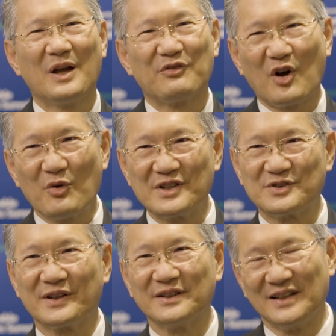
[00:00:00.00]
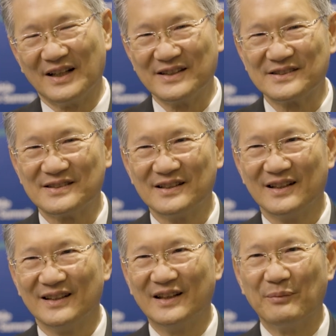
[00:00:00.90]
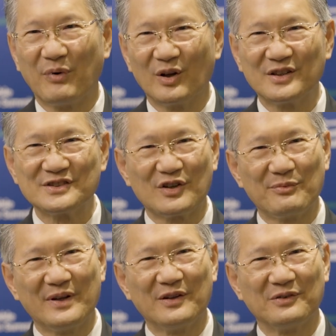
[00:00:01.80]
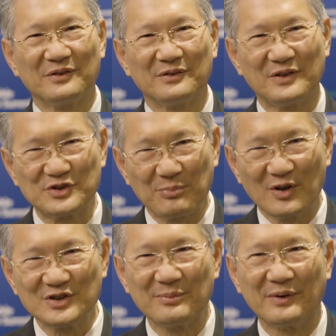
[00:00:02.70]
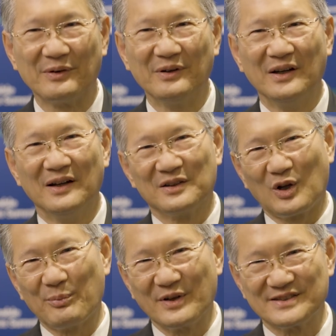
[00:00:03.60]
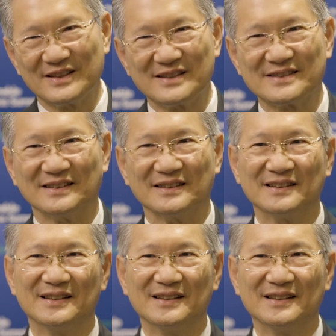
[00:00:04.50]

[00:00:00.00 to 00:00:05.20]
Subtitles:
we have always recognized the importance of being responsible corporate citizens,